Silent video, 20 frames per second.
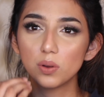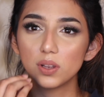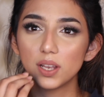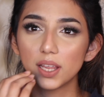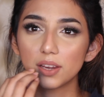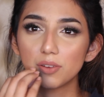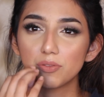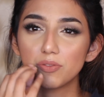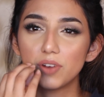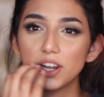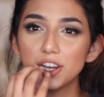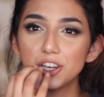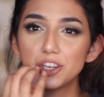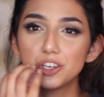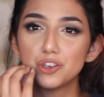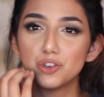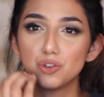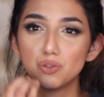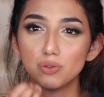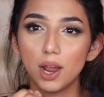like
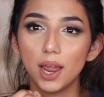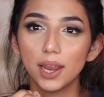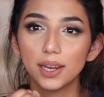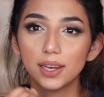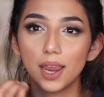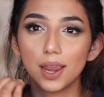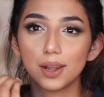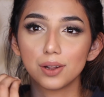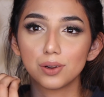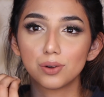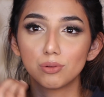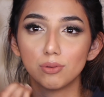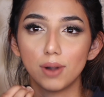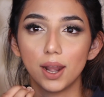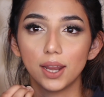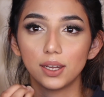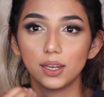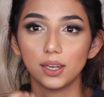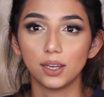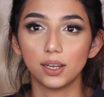very drying and
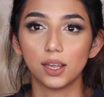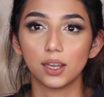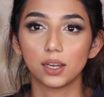cracky.